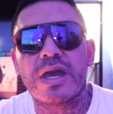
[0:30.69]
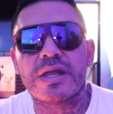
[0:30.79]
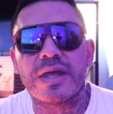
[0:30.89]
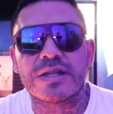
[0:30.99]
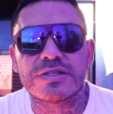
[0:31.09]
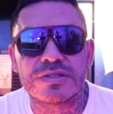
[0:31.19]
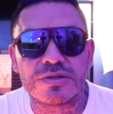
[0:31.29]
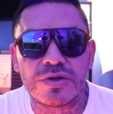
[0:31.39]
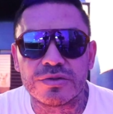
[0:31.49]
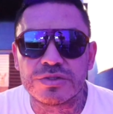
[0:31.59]
and that's,
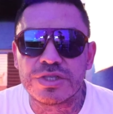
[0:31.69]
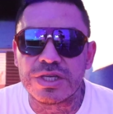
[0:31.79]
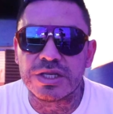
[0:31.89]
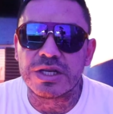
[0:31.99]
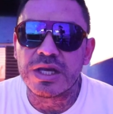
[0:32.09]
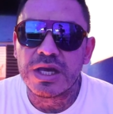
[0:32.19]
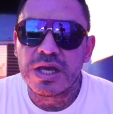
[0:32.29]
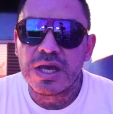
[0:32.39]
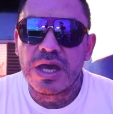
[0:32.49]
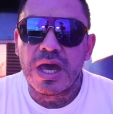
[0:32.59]
you know, cheat.
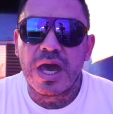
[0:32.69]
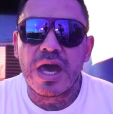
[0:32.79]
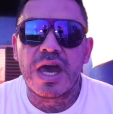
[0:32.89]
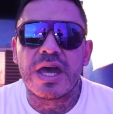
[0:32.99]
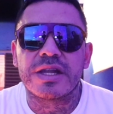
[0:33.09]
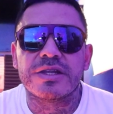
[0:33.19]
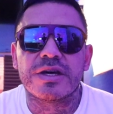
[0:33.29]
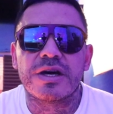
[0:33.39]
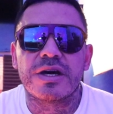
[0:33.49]
And